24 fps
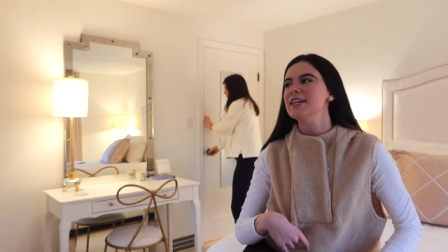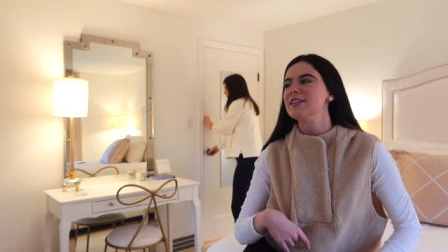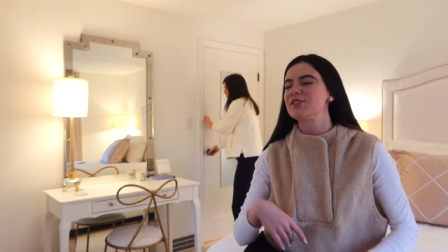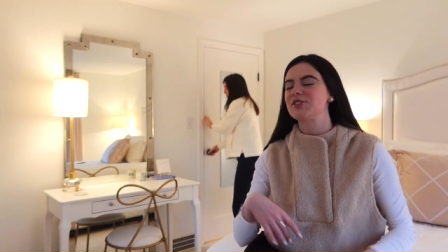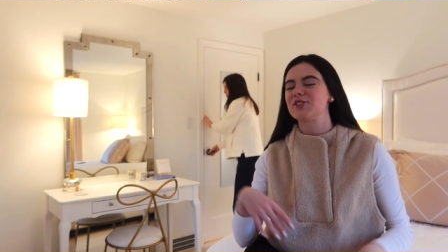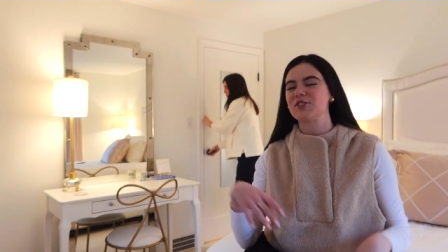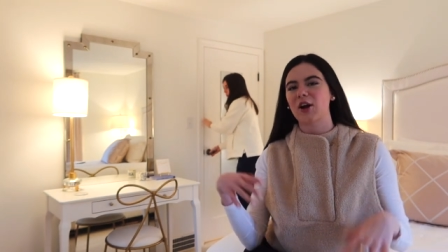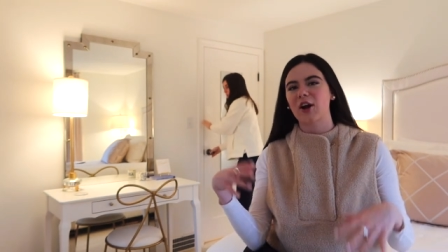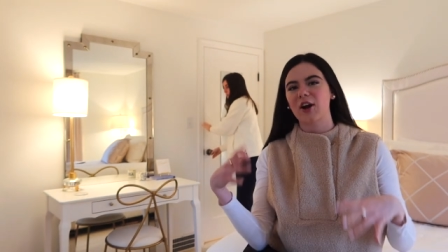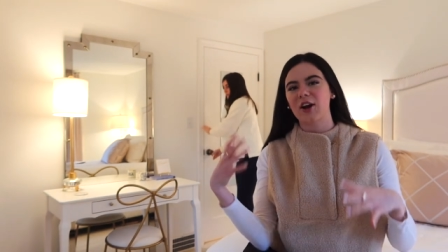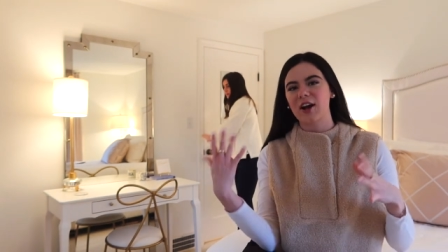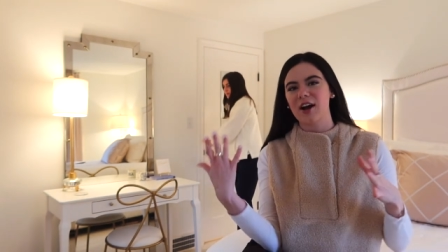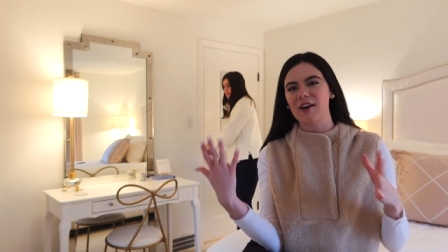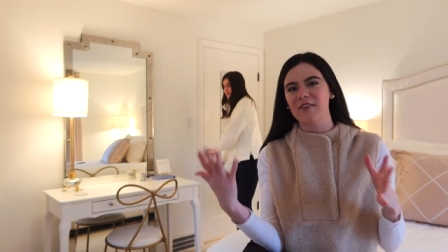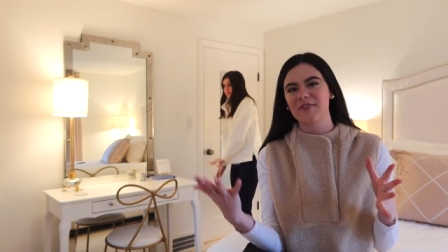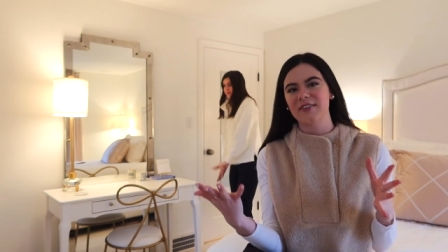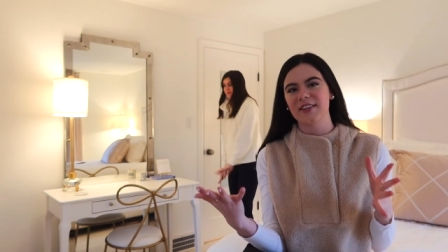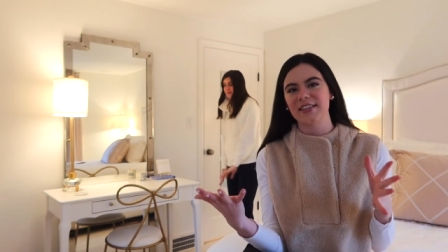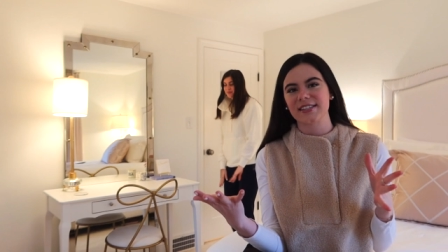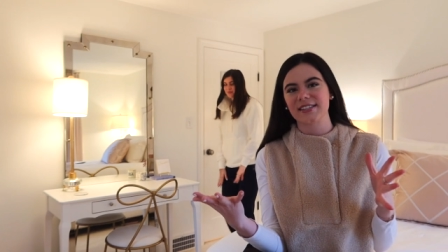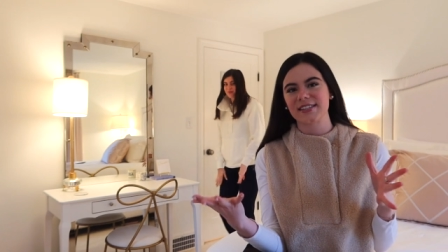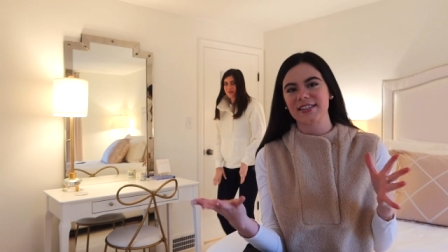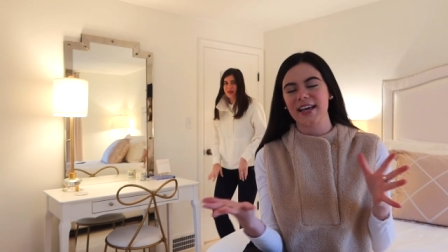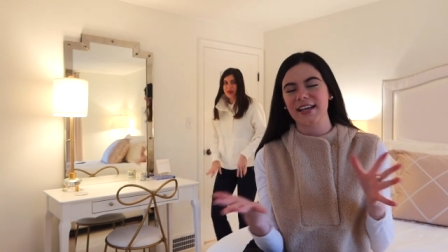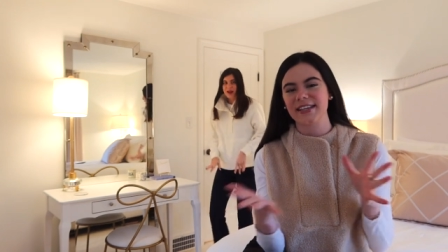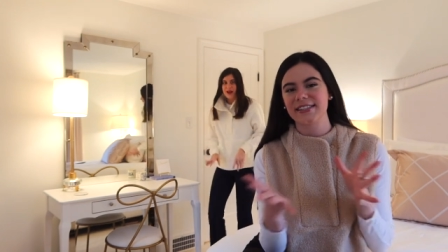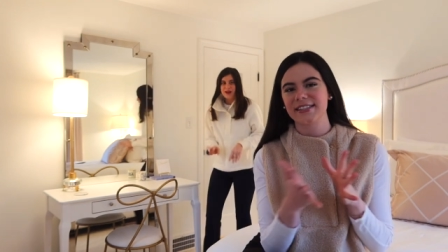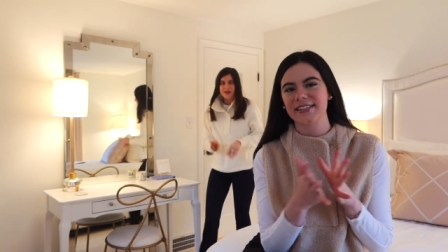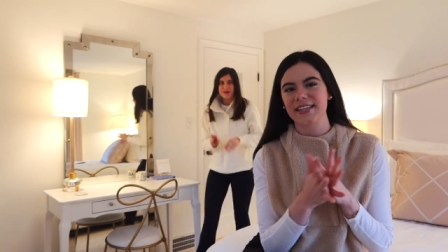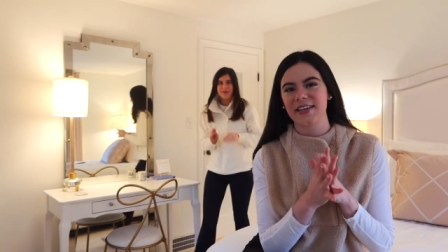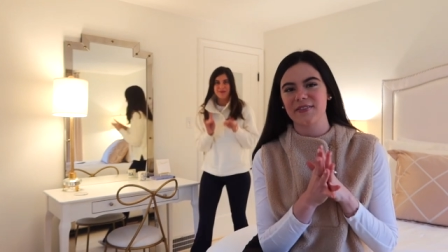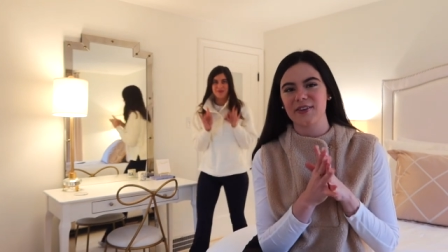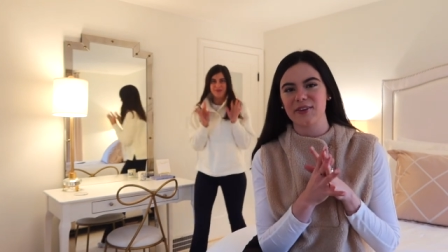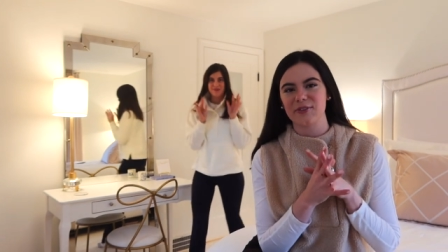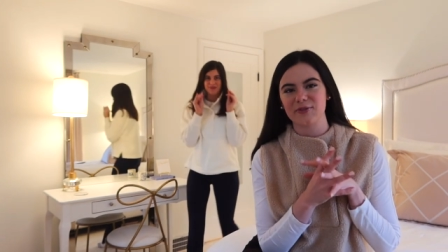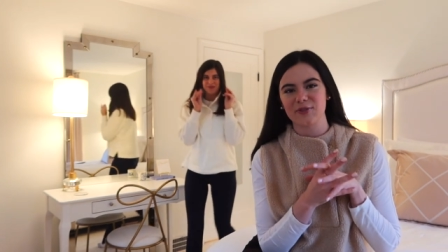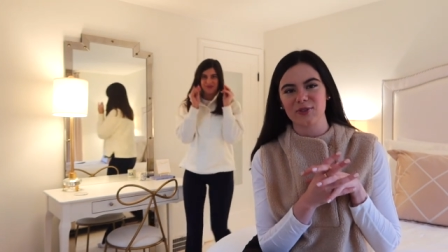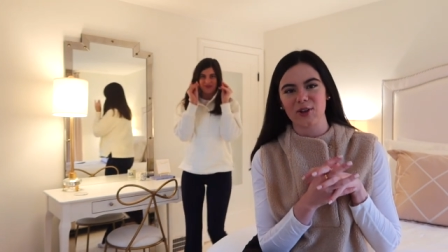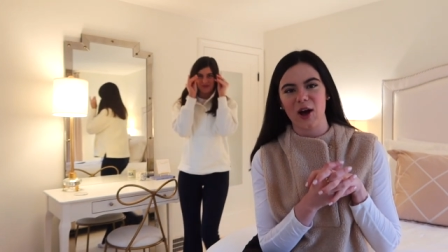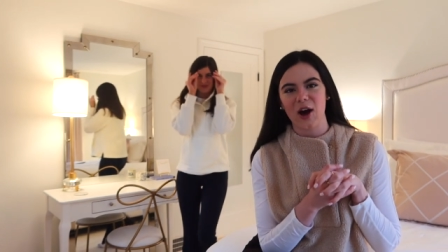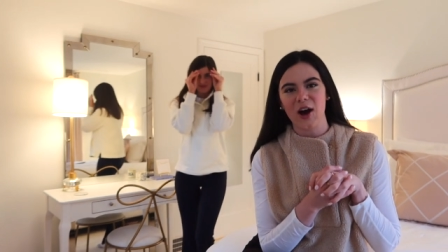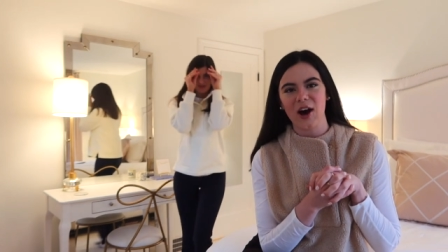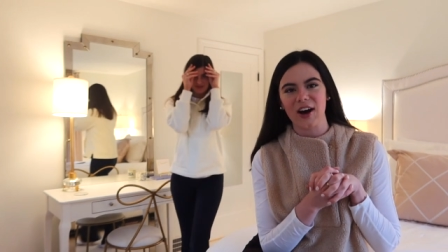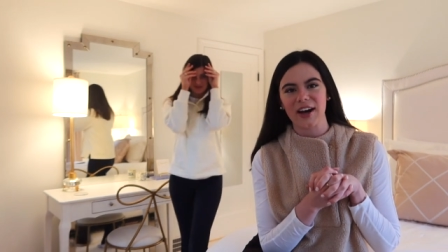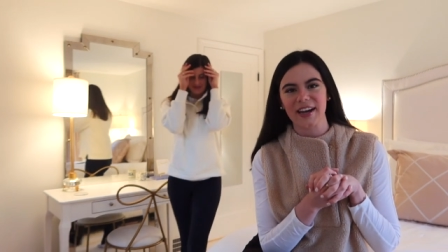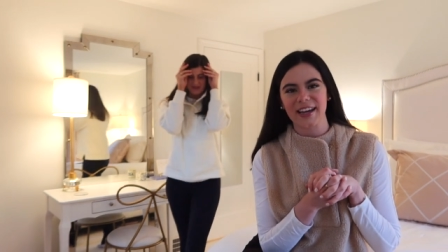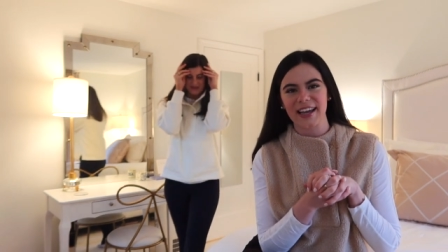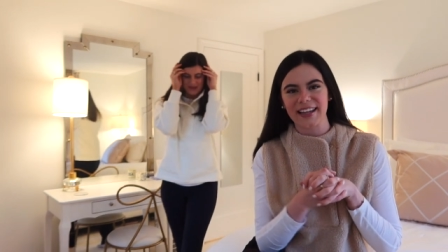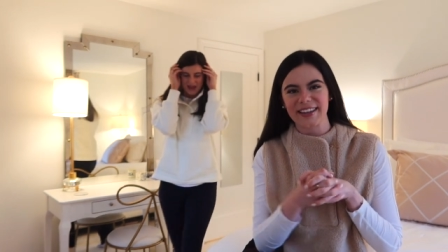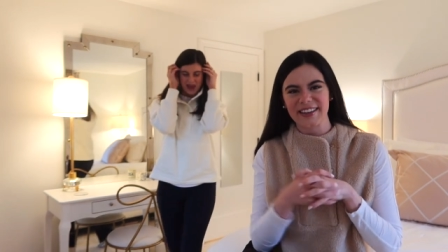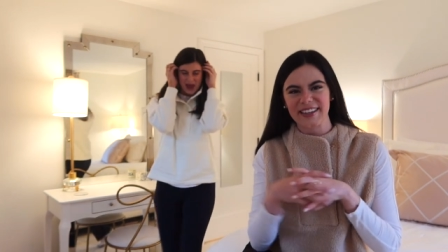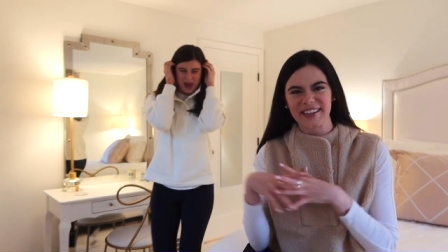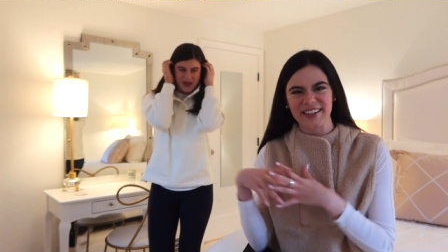starting off this Thanksgiving vlog and